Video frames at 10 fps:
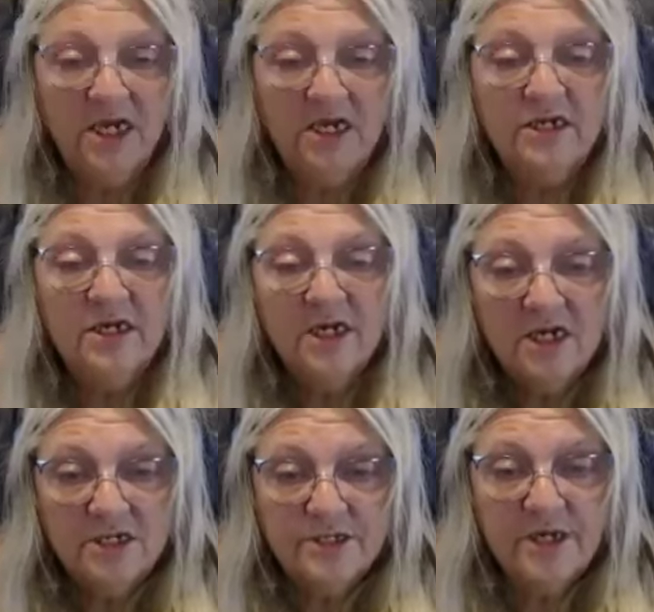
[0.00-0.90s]
in
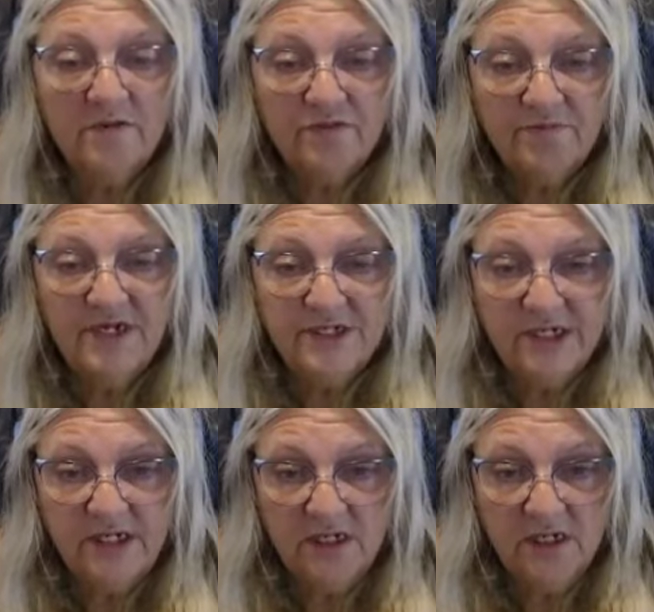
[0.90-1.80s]

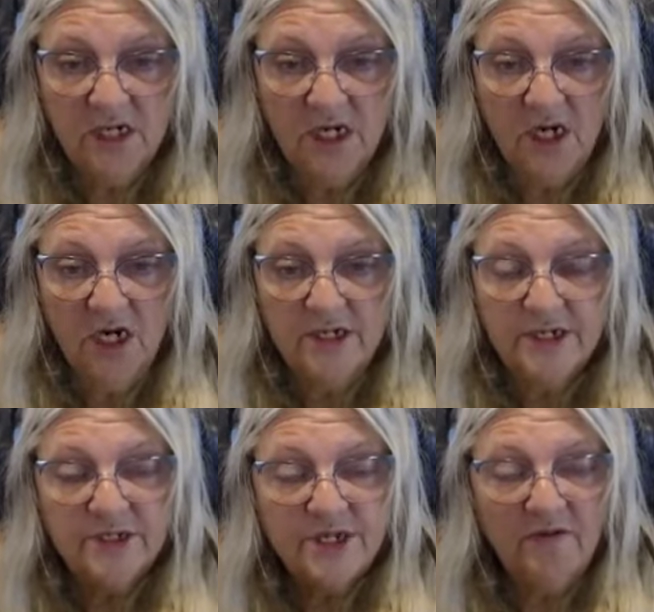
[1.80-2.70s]
self-pity.
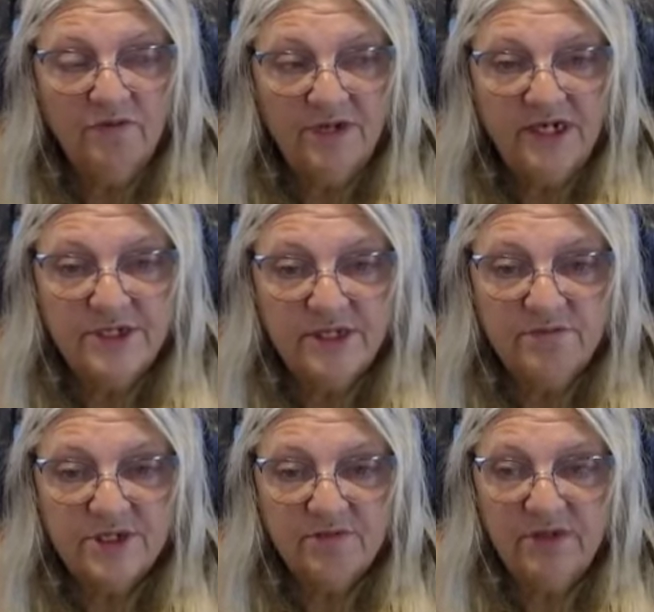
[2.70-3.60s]
So self-pity
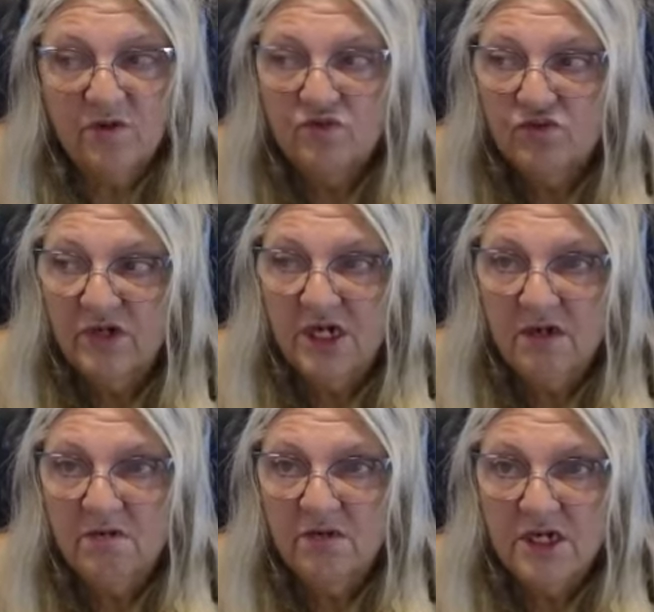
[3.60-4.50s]
seems to be a
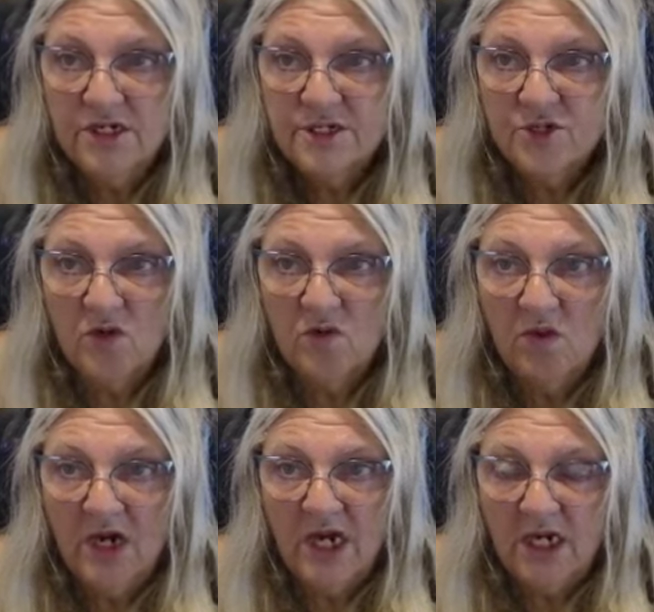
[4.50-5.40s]
really, really strong
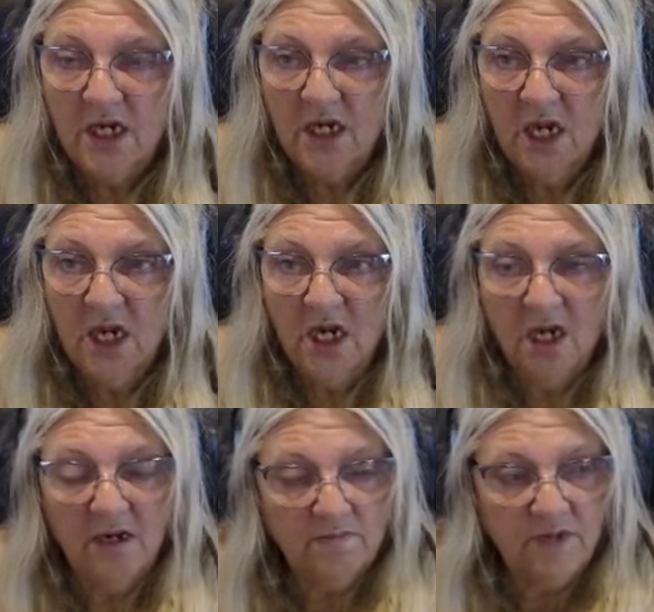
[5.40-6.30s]
way.
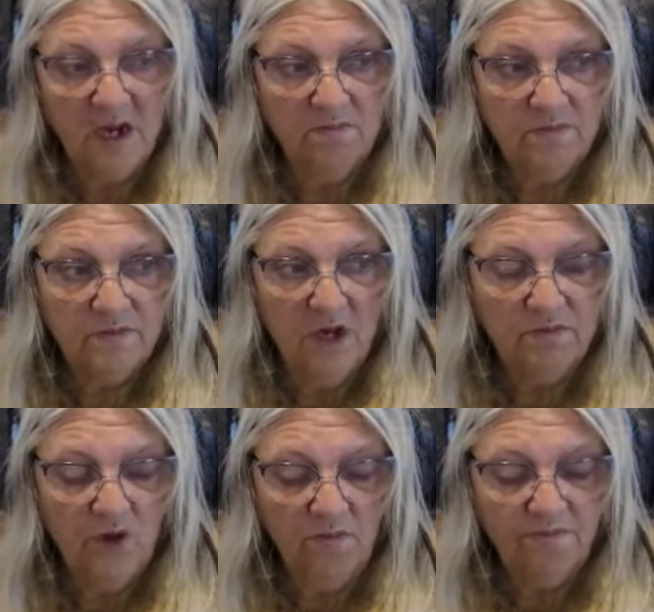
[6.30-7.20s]
And
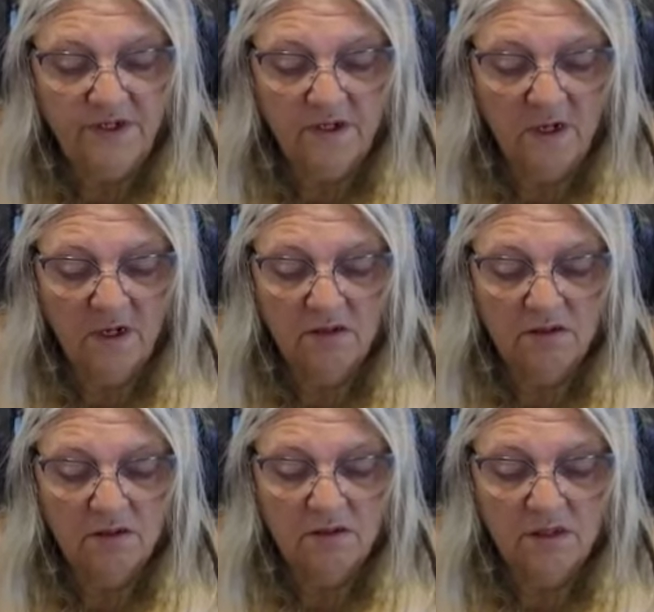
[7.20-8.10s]
I'm not being
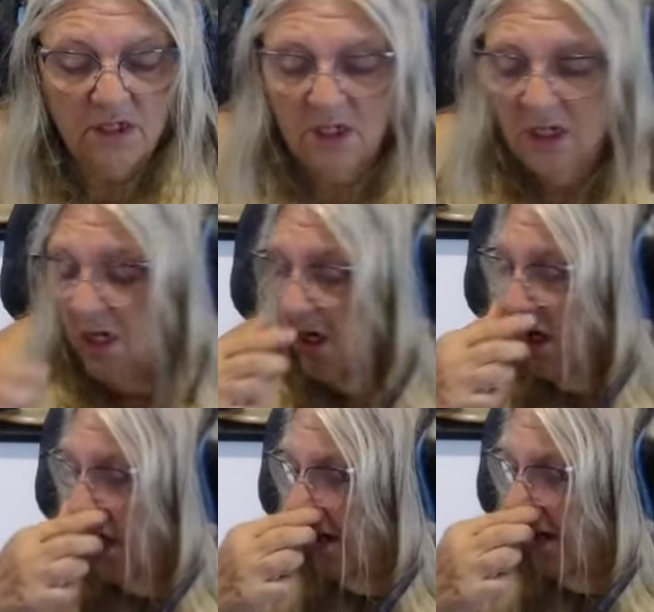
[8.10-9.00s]

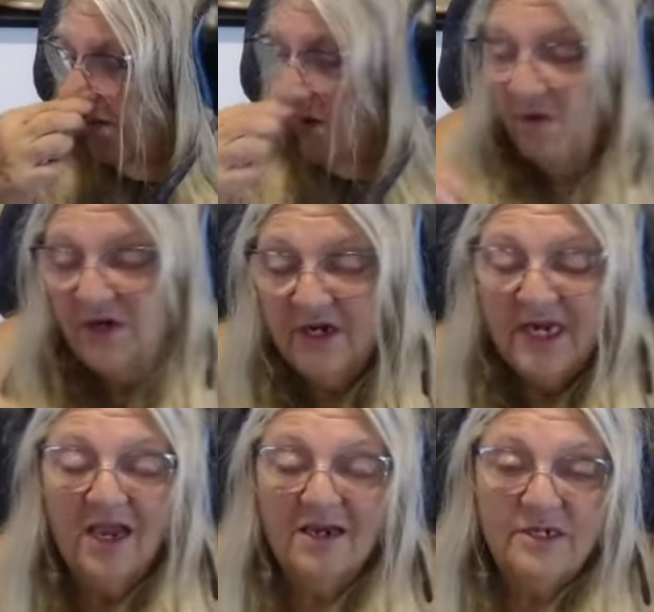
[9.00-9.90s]
I'm not being
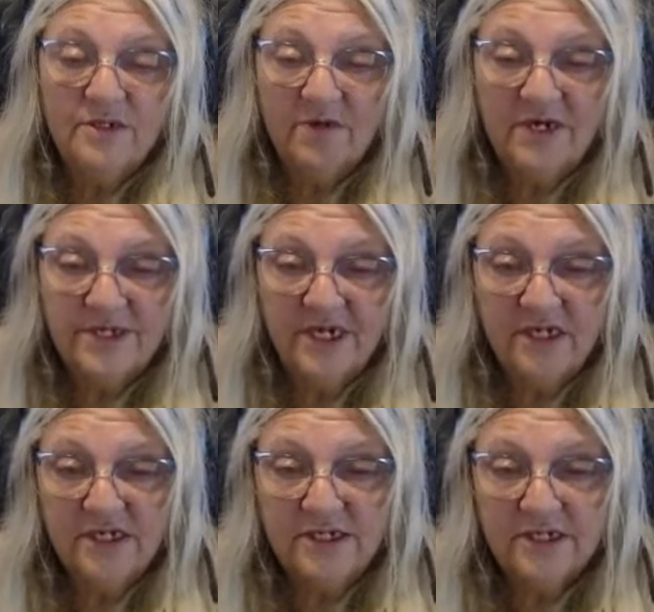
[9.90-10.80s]
unkind by
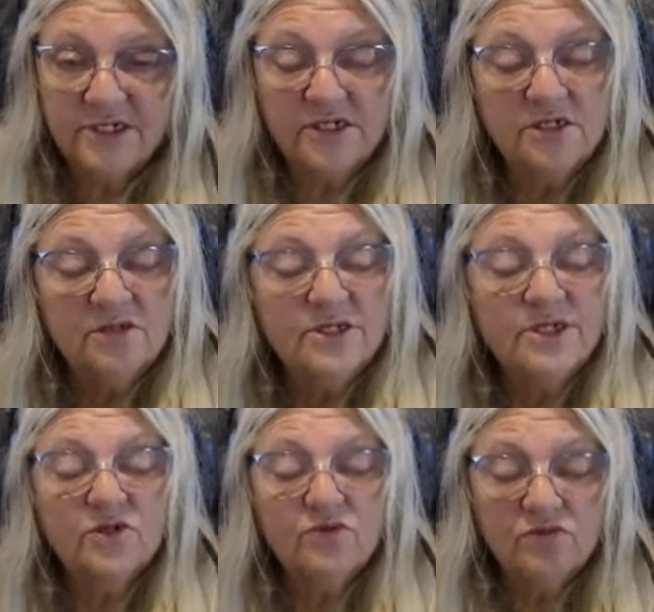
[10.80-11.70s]
saying this, because I know there's
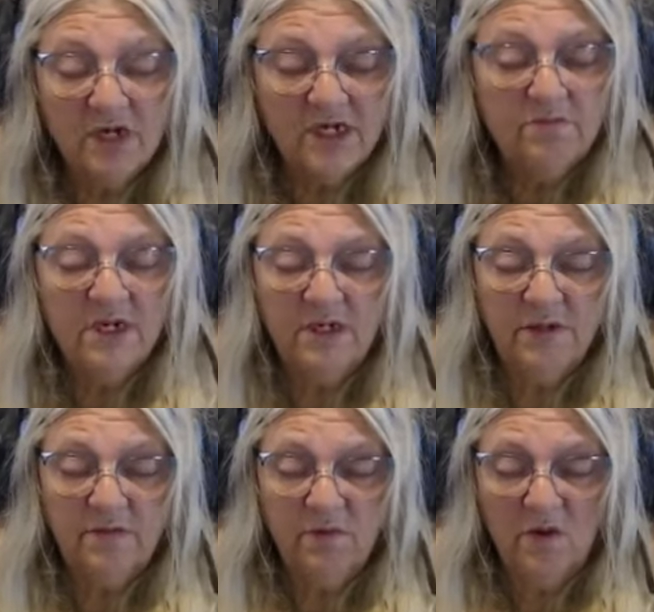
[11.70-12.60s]
a great many
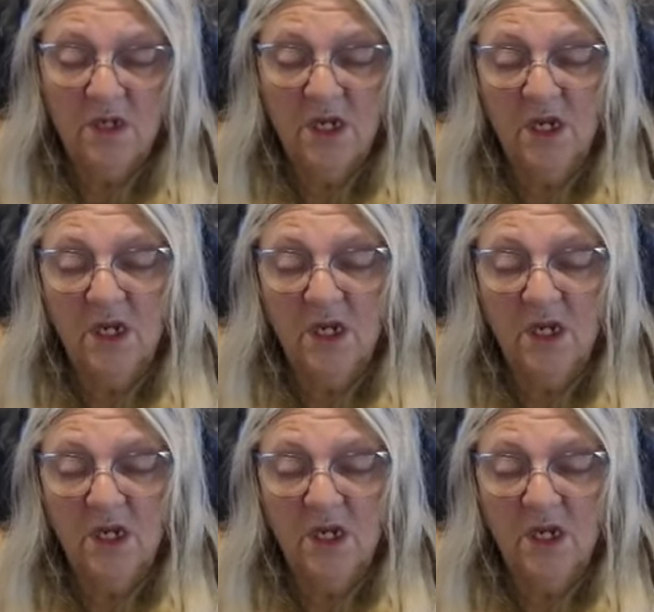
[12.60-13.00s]
people